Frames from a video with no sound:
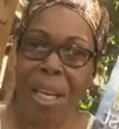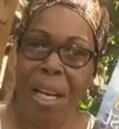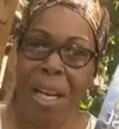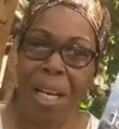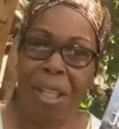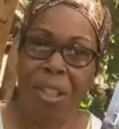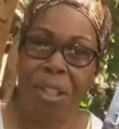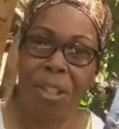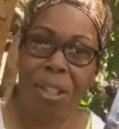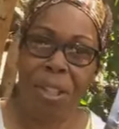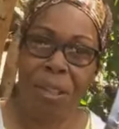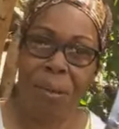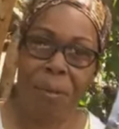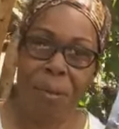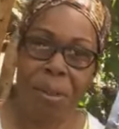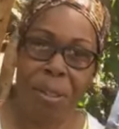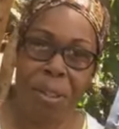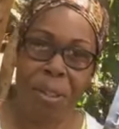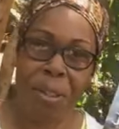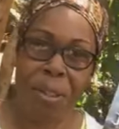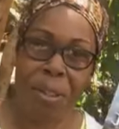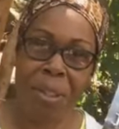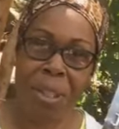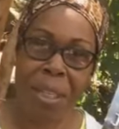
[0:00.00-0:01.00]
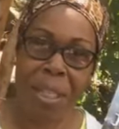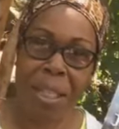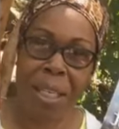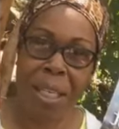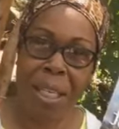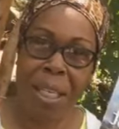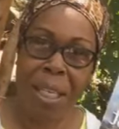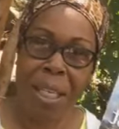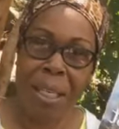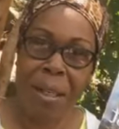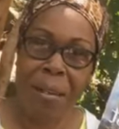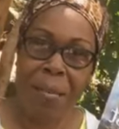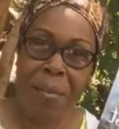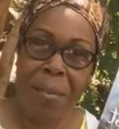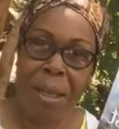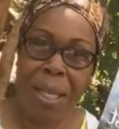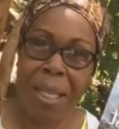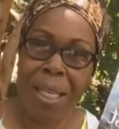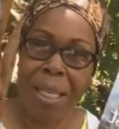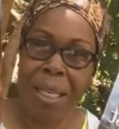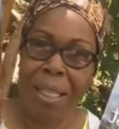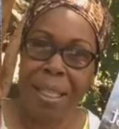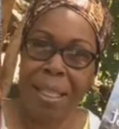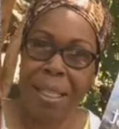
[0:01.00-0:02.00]
controversy.
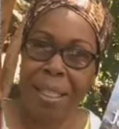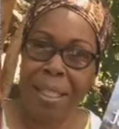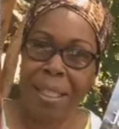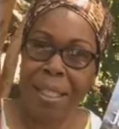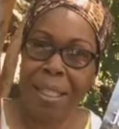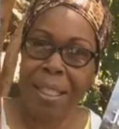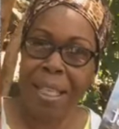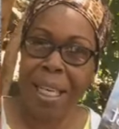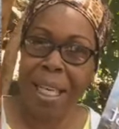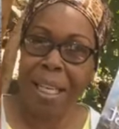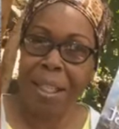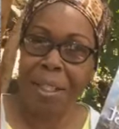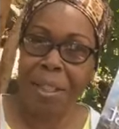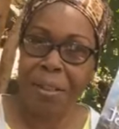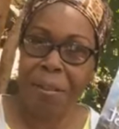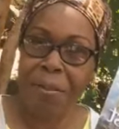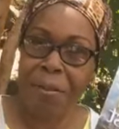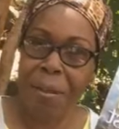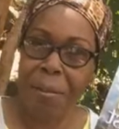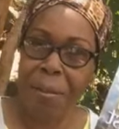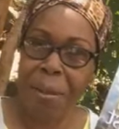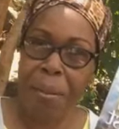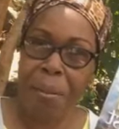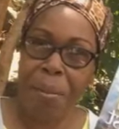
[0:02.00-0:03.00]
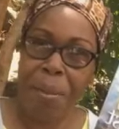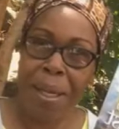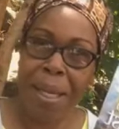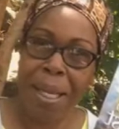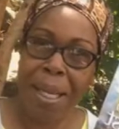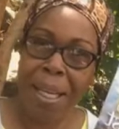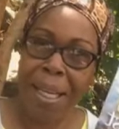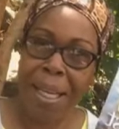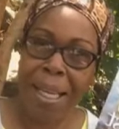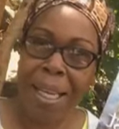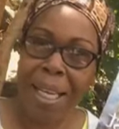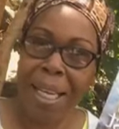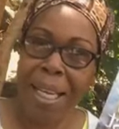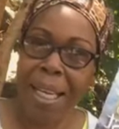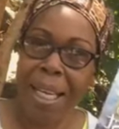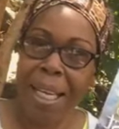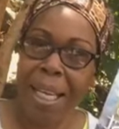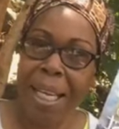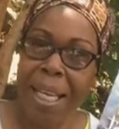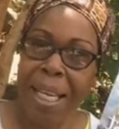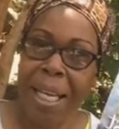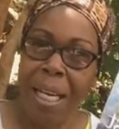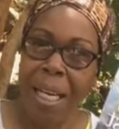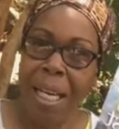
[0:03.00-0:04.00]
My goodness, it tells you from the beginning
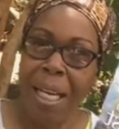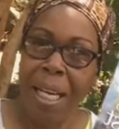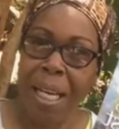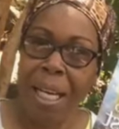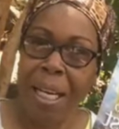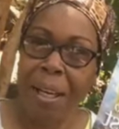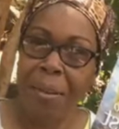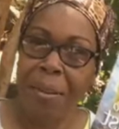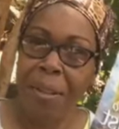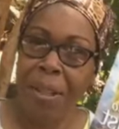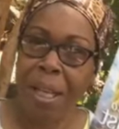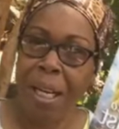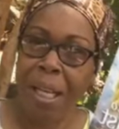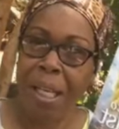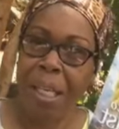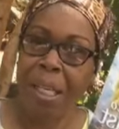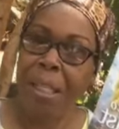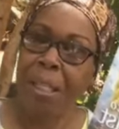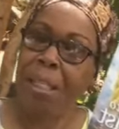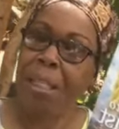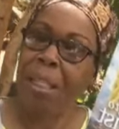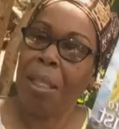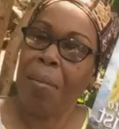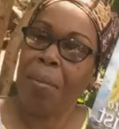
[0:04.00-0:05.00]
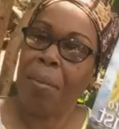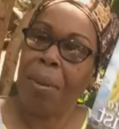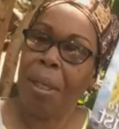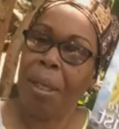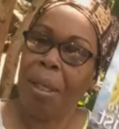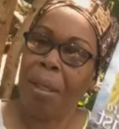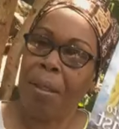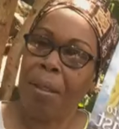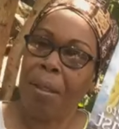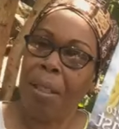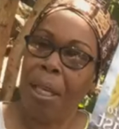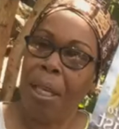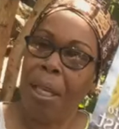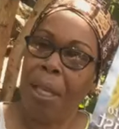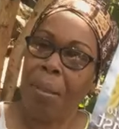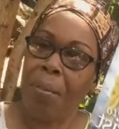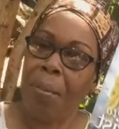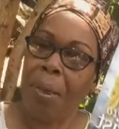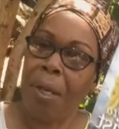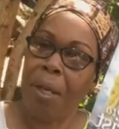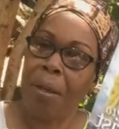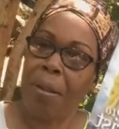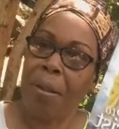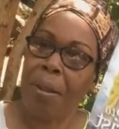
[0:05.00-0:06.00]
uh, talking about uh,
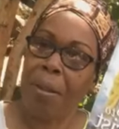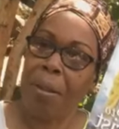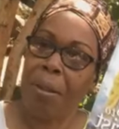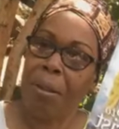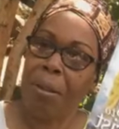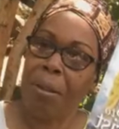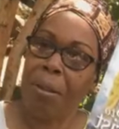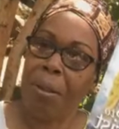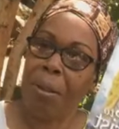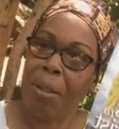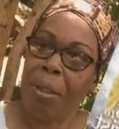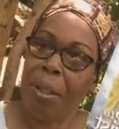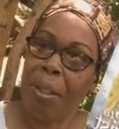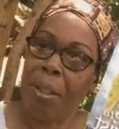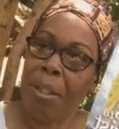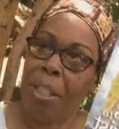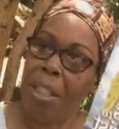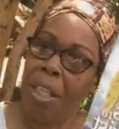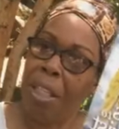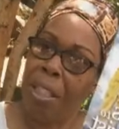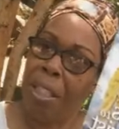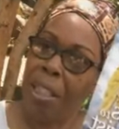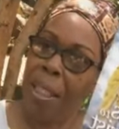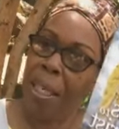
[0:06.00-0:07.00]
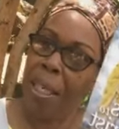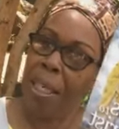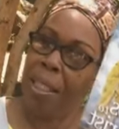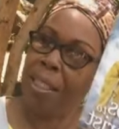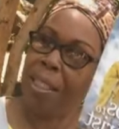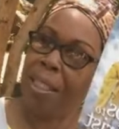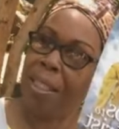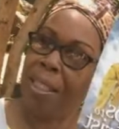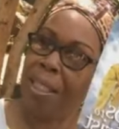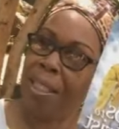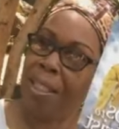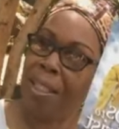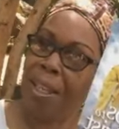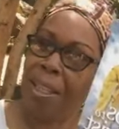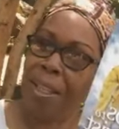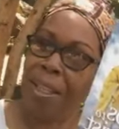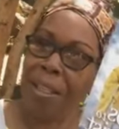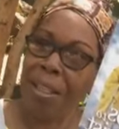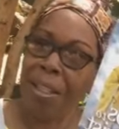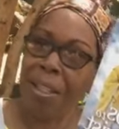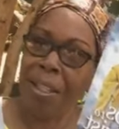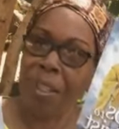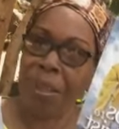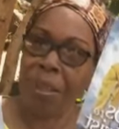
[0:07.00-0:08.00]
Martin Luther, John Huston, all
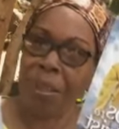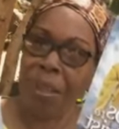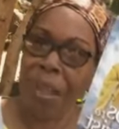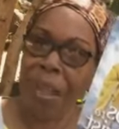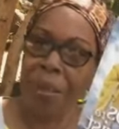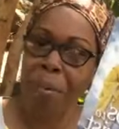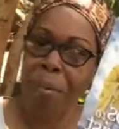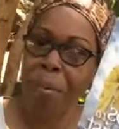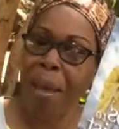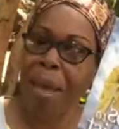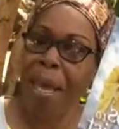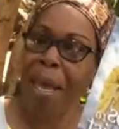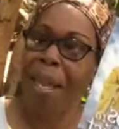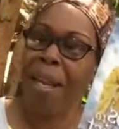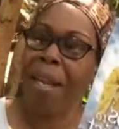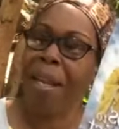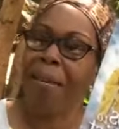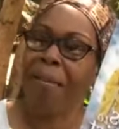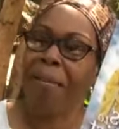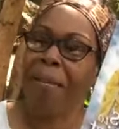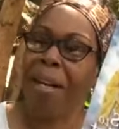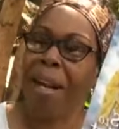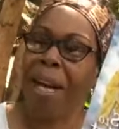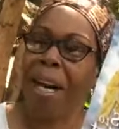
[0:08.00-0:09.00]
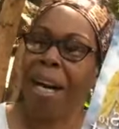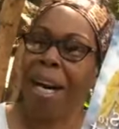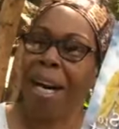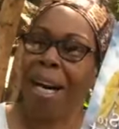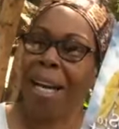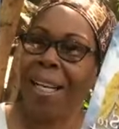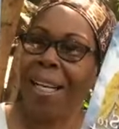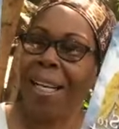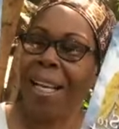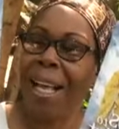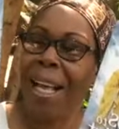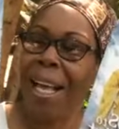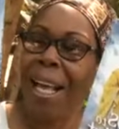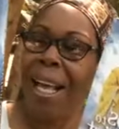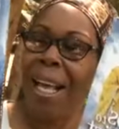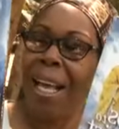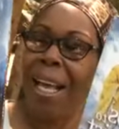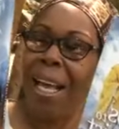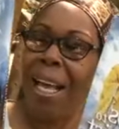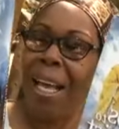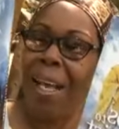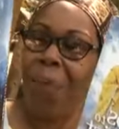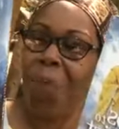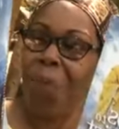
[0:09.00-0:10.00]
these great men of God
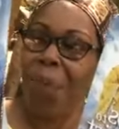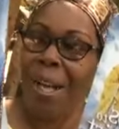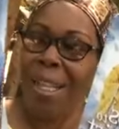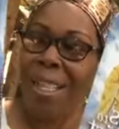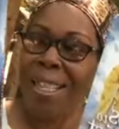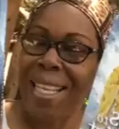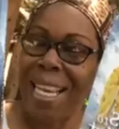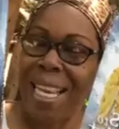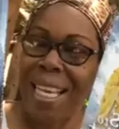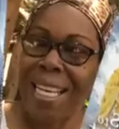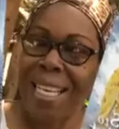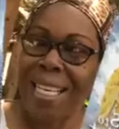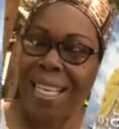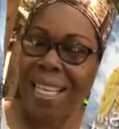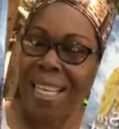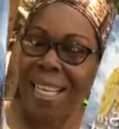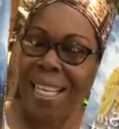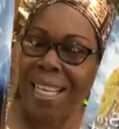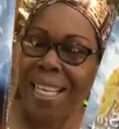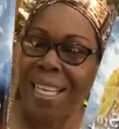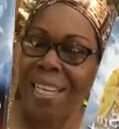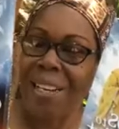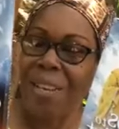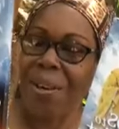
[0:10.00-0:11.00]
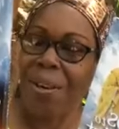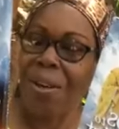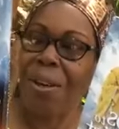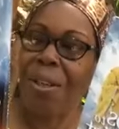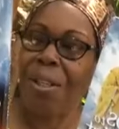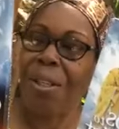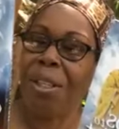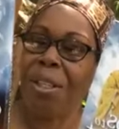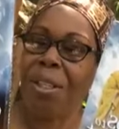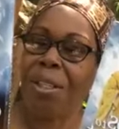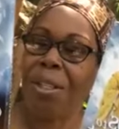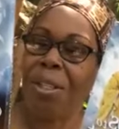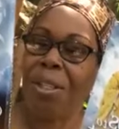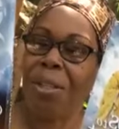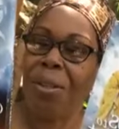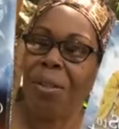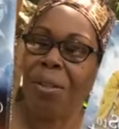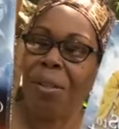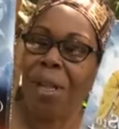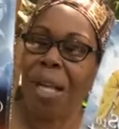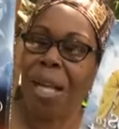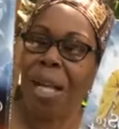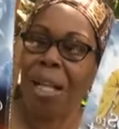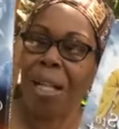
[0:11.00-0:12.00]
and what they did in order
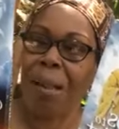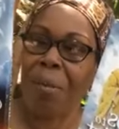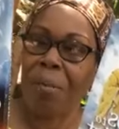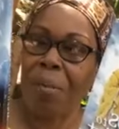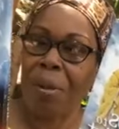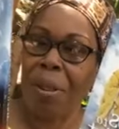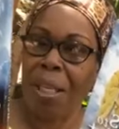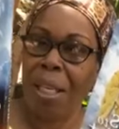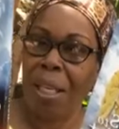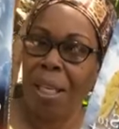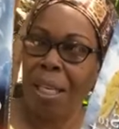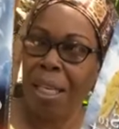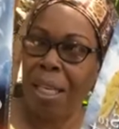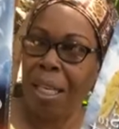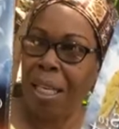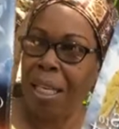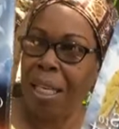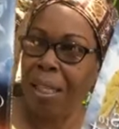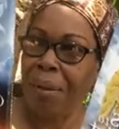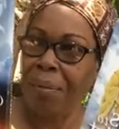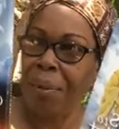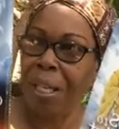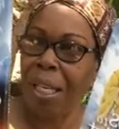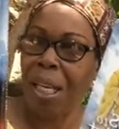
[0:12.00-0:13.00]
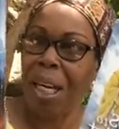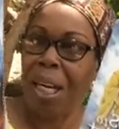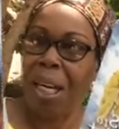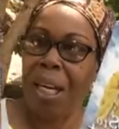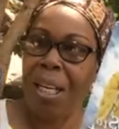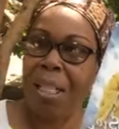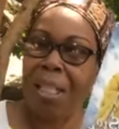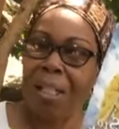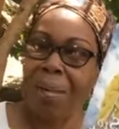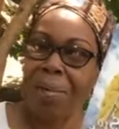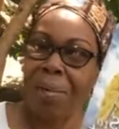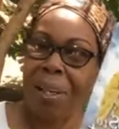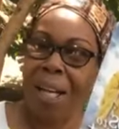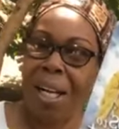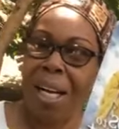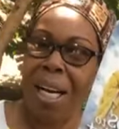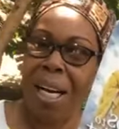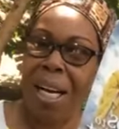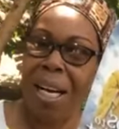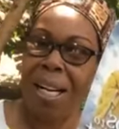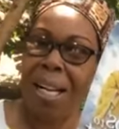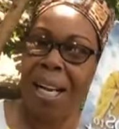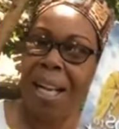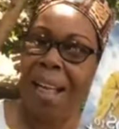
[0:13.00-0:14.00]
to help um, the cause of
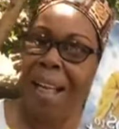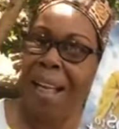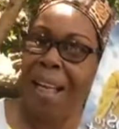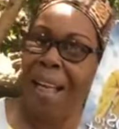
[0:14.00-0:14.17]
God